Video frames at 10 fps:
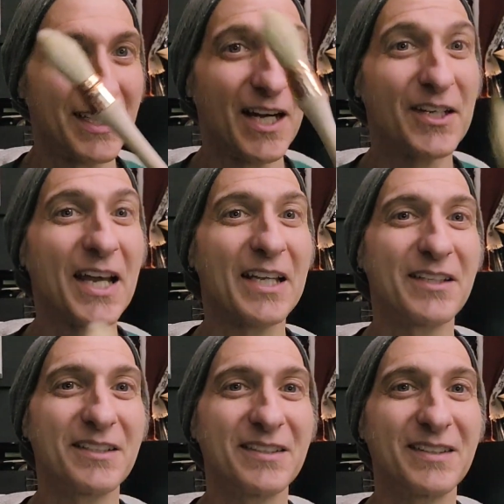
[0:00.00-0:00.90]

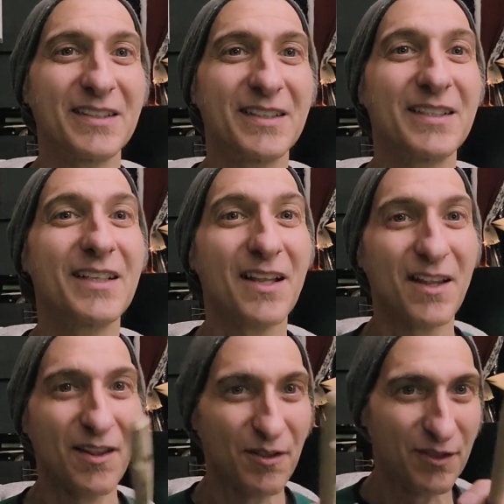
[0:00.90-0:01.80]
Again,
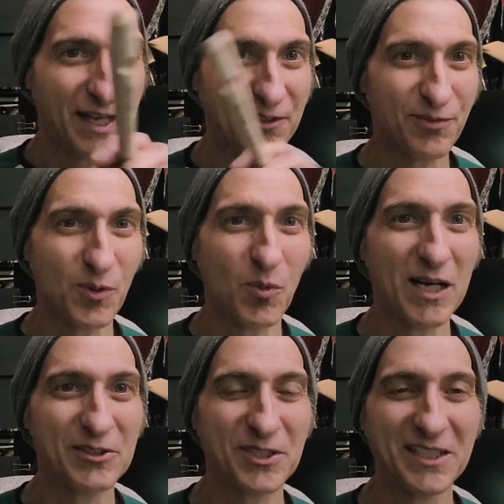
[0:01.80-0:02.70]
thanks for
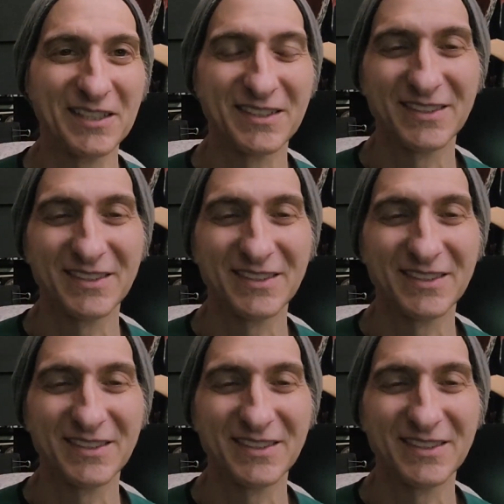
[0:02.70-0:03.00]
watching.